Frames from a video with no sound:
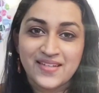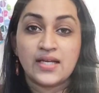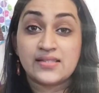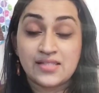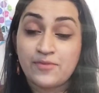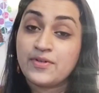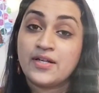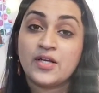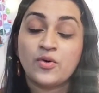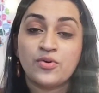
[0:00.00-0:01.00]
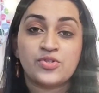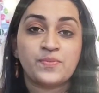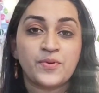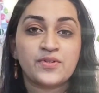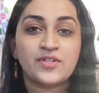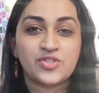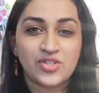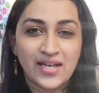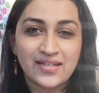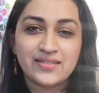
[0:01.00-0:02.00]
It's definitely going to put the
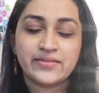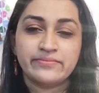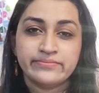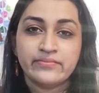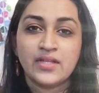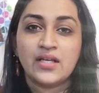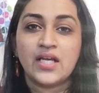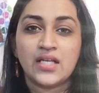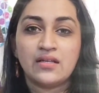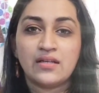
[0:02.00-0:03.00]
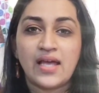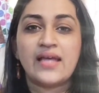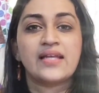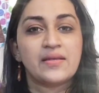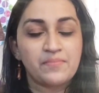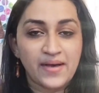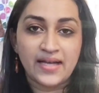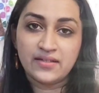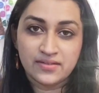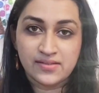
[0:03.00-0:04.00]
child in an
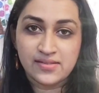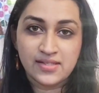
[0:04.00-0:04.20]
imbalance.